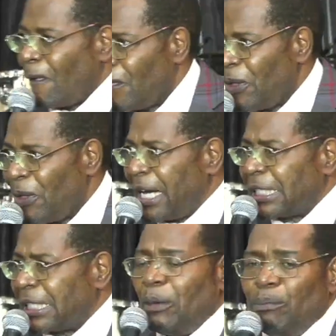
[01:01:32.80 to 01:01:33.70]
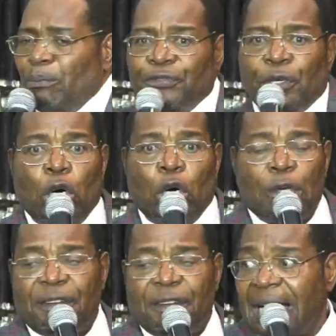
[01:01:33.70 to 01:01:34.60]
Their cattle were moving all
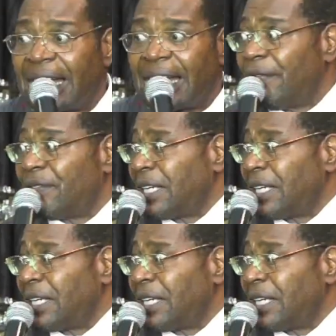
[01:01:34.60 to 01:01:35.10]
over the graves